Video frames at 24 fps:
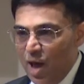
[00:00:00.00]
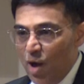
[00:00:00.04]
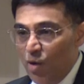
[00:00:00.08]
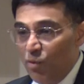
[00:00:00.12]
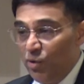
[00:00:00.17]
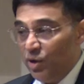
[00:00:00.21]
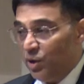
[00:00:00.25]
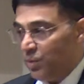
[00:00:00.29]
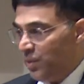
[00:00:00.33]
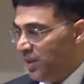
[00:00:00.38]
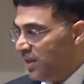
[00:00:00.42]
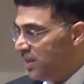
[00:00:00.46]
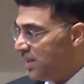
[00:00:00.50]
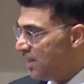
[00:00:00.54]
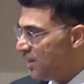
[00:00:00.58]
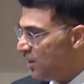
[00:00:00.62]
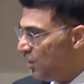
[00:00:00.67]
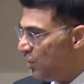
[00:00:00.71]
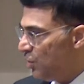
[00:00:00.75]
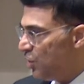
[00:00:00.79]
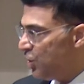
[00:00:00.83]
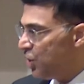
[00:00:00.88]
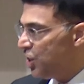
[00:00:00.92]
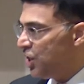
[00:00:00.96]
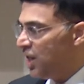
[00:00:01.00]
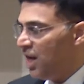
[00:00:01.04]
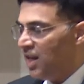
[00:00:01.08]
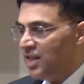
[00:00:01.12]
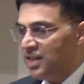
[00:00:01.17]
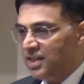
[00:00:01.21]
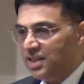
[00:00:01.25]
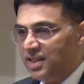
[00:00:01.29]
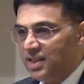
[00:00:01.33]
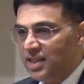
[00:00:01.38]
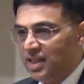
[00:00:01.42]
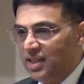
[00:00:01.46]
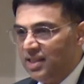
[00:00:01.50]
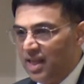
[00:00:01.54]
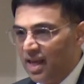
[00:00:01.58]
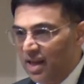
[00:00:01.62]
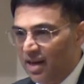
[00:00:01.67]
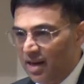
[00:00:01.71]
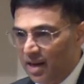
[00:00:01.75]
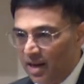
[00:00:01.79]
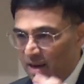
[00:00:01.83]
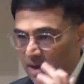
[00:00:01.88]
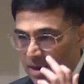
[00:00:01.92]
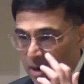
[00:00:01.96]
which means there's a good chance
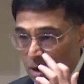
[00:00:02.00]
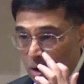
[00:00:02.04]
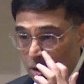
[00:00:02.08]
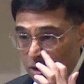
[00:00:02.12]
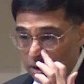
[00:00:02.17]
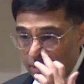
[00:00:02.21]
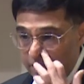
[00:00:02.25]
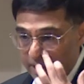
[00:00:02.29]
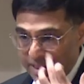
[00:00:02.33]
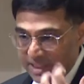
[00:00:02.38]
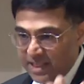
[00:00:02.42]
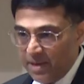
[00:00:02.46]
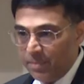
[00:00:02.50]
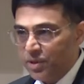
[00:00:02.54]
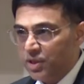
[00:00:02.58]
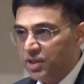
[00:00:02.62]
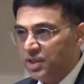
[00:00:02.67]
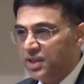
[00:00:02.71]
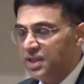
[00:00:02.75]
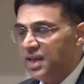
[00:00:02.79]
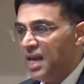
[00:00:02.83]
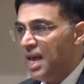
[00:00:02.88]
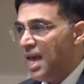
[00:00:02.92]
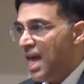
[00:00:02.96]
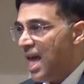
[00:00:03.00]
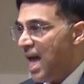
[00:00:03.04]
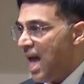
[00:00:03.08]
there are a lot of exceptions.